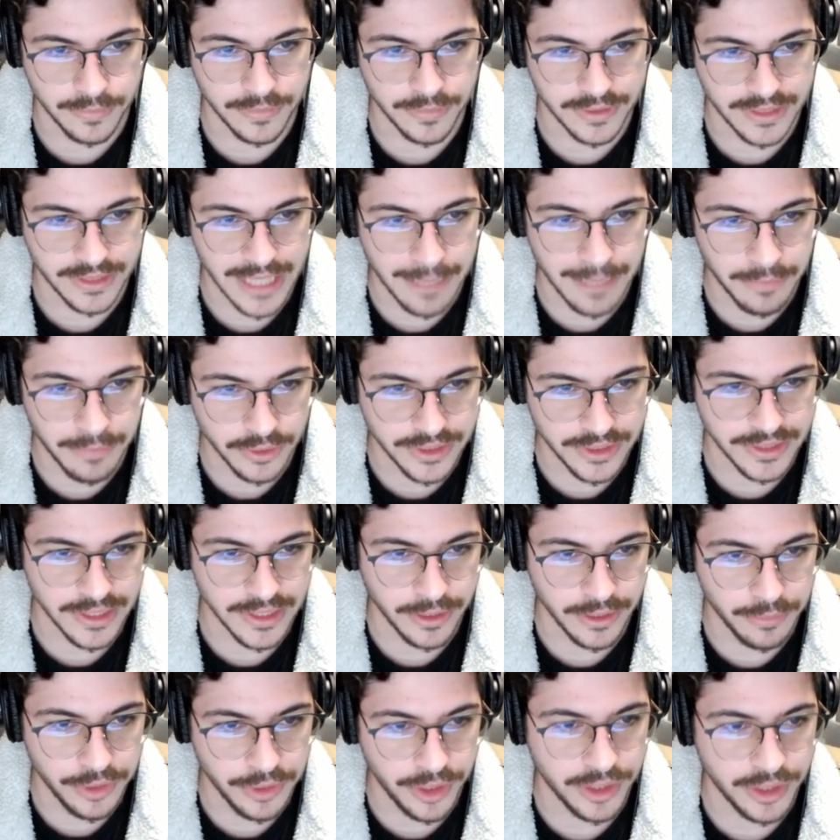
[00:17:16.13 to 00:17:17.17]
Sandbox is a
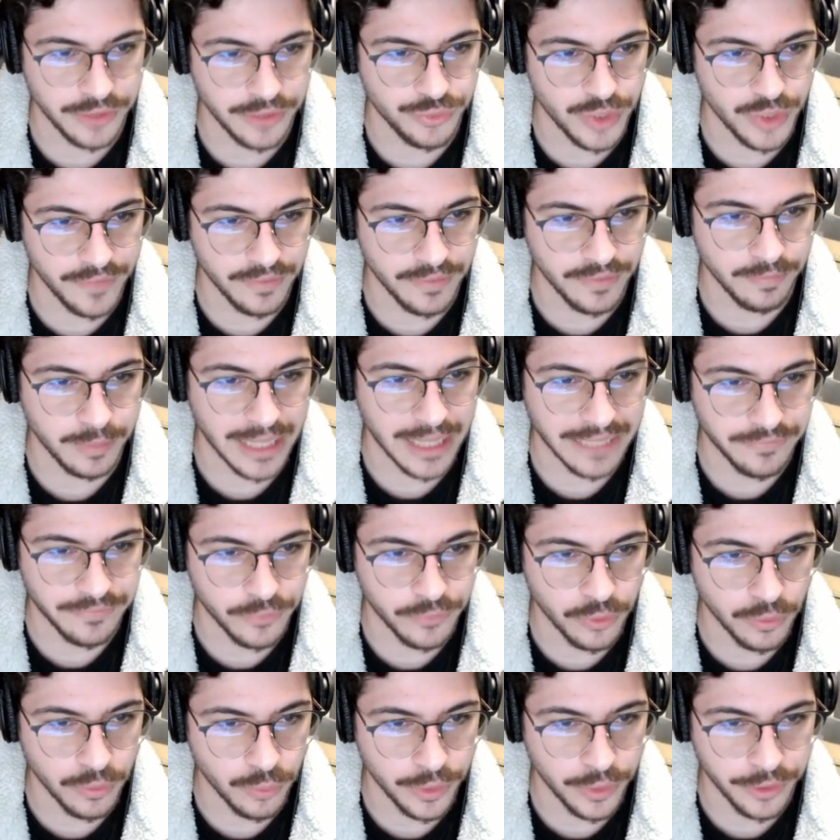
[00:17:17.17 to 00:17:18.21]
community-driven
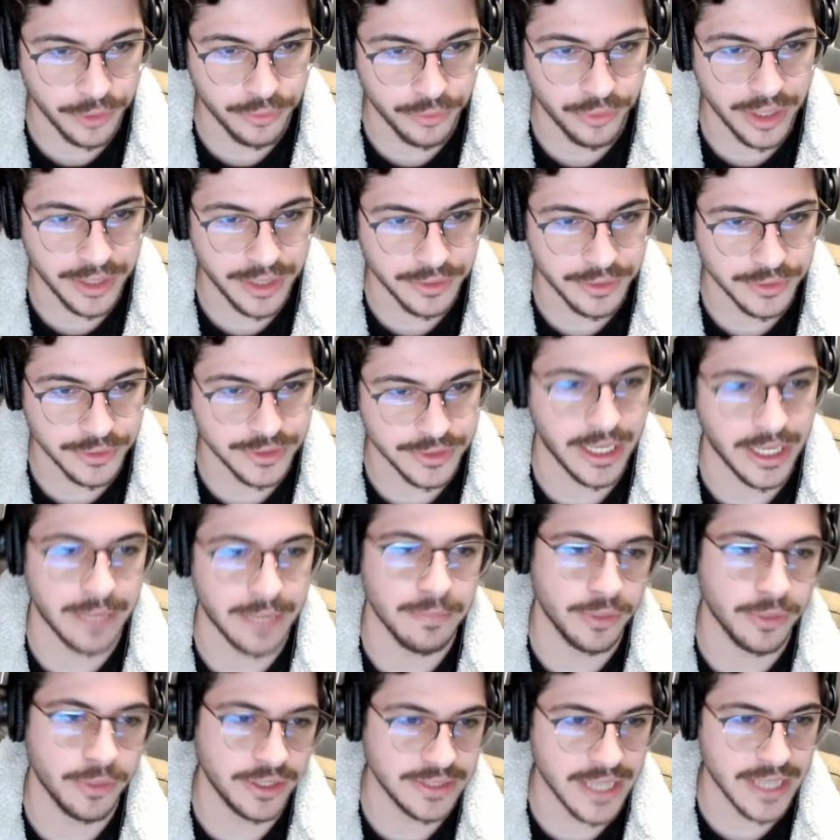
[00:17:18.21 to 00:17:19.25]
platform where creators can
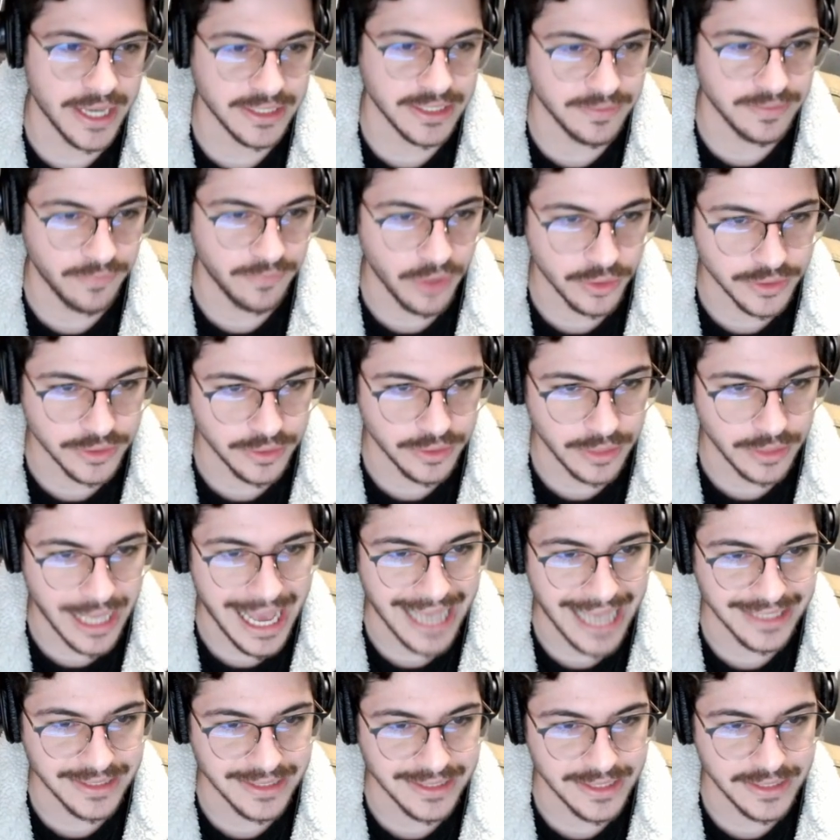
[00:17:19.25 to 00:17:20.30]
monetize voxel
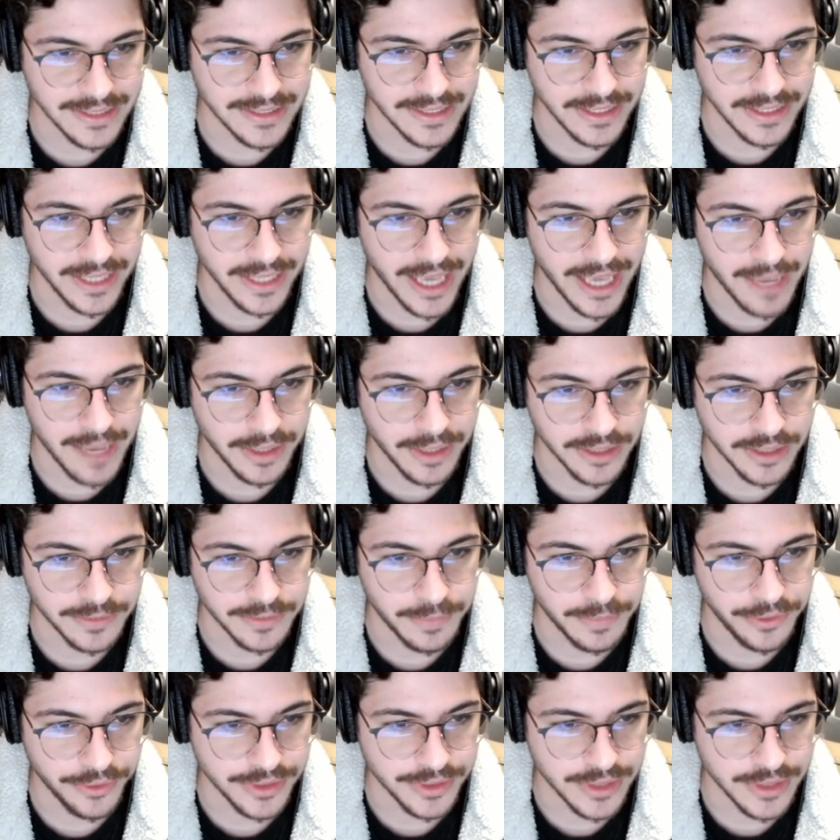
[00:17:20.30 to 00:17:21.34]
assets and gaming
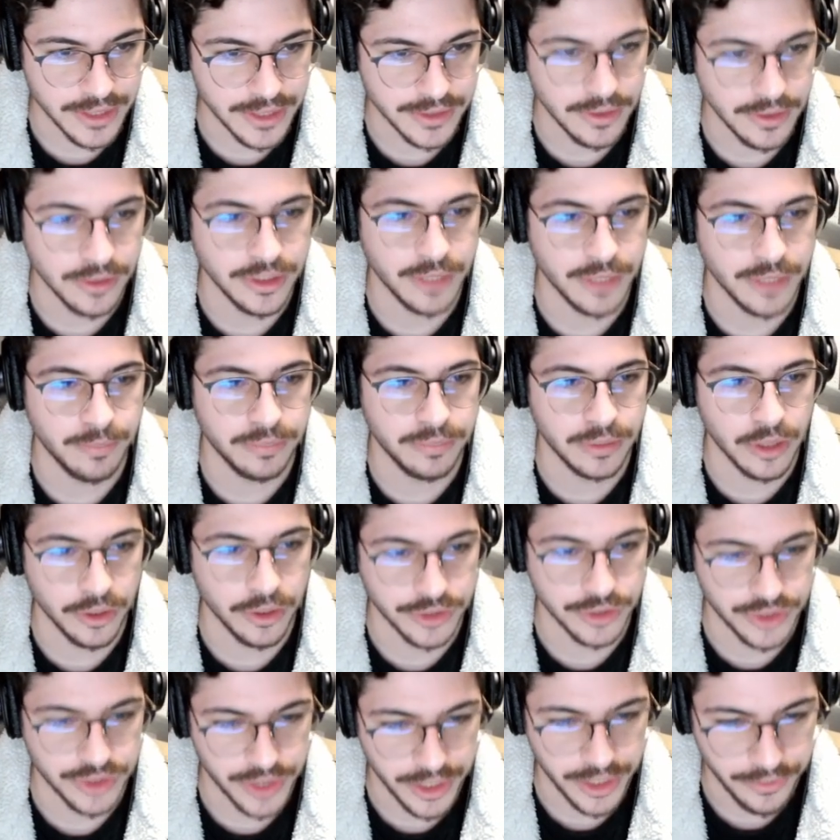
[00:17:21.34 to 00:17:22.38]
experiences on the
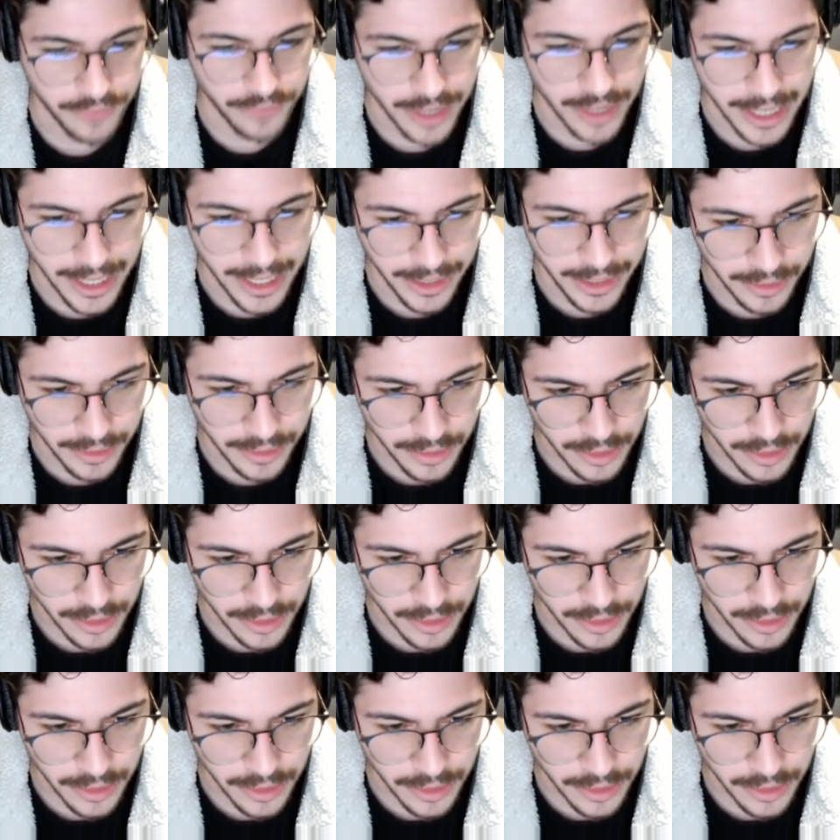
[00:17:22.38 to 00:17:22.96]
blockchain, right?